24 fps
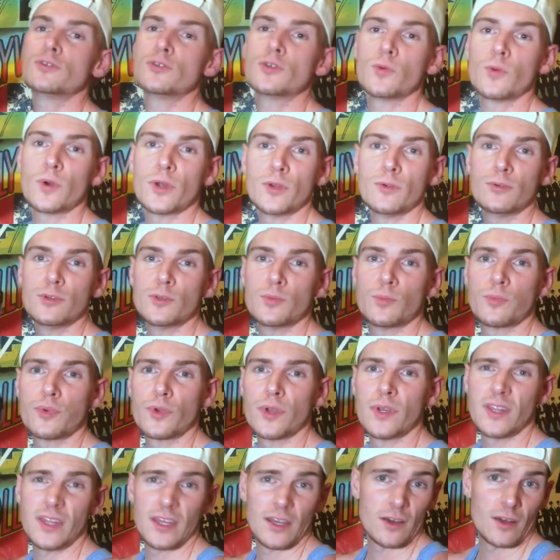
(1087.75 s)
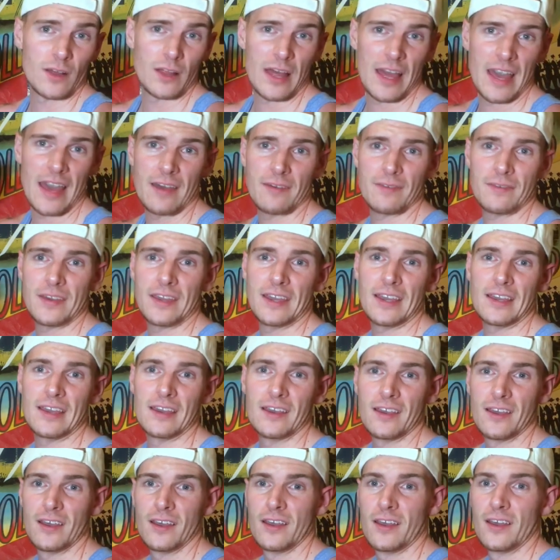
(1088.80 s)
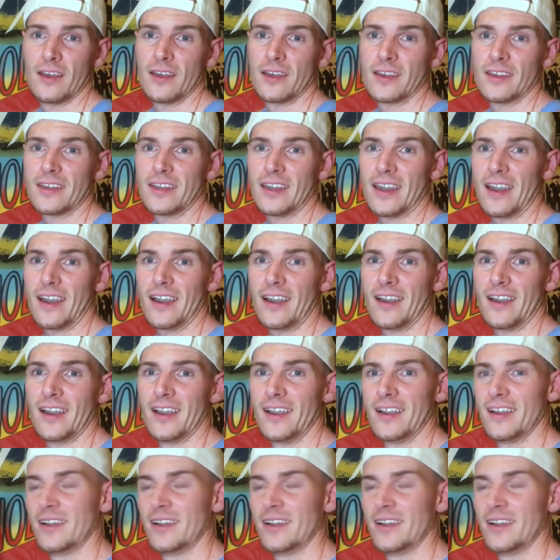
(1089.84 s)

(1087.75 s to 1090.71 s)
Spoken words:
you're the one who's breathing all heavy. Yeah.